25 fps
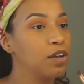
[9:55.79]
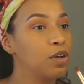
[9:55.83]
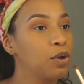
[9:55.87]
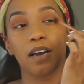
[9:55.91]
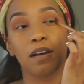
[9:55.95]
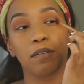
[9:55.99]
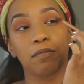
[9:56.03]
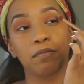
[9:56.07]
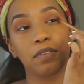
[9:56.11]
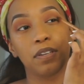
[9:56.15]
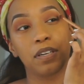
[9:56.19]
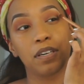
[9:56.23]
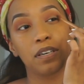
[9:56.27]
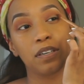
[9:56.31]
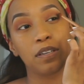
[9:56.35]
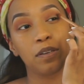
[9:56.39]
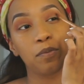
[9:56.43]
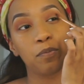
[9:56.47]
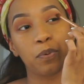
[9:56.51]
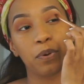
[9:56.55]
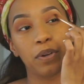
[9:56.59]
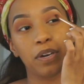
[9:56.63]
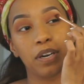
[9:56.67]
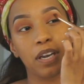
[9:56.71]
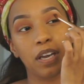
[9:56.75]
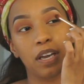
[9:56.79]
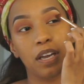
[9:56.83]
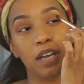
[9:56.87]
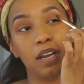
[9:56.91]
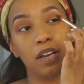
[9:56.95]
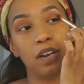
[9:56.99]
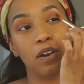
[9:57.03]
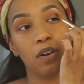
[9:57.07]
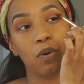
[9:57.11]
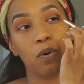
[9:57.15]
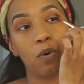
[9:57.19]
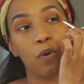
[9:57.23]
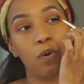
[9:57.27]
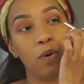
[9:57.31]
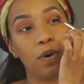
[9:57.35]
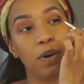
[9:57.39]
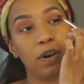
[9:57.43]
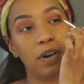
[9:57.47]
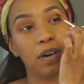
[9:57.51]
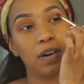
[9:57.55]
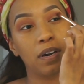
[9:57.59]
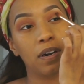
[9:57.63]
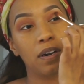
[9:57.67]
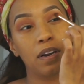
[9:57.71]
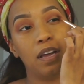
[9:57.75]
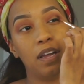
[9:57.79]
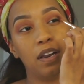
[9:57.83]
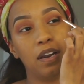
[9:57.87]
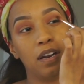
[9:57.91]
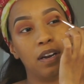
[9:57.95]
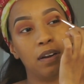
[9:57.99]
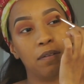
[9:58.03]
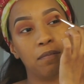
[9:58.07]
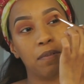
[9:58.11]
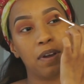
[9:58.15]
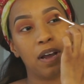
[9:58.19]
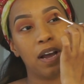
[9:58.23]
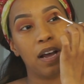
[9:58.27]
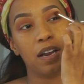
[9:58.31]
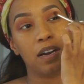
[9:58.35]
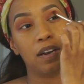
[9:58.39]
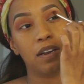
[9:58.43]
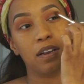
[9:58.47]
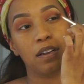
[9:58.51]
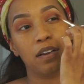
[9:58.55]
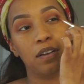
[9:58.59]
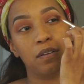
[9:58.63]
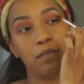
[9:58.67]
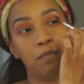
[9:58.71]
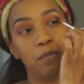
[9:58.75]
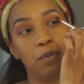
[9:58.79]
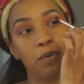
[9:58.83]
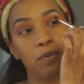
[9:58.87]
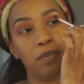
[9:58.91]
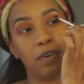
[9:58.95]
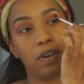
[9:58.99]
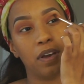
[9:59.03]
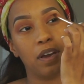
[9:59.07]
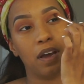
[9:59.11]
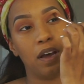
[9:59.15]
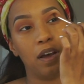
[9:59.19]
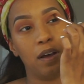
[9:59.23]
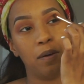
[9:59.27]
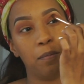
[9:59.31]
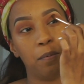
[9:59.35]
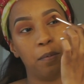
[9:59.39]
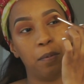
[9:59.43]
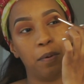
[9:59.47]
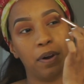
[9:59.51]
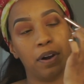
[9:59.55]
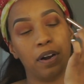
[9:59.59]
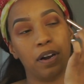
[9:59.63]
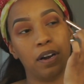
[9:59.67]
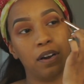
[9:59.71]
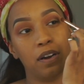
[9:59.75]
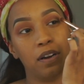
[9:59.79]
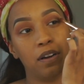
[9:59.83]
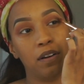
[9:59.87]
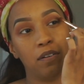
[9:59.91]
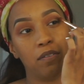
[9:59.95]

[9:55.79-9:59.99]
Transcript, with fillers: I'm literally putting it in a corner and then I'm kind of moving upward